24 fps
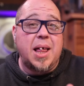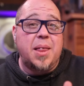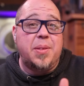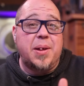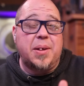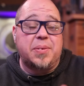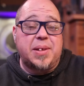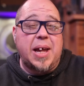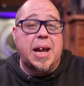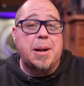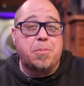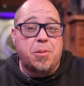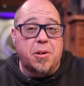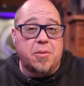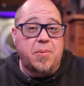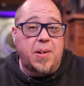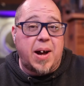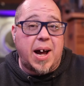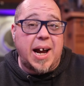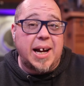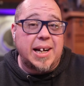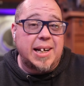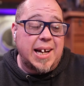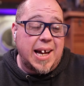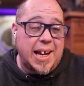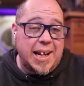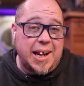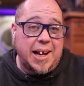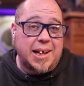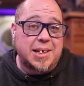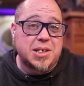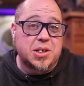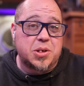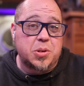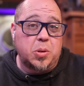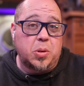that they provide
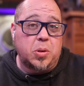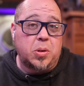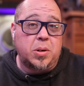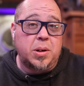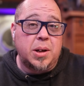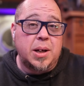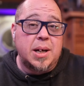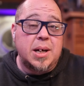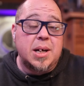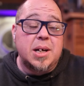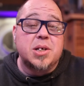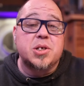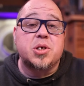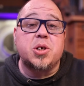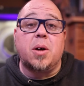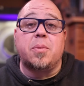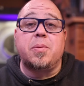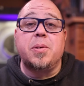at Xtool. So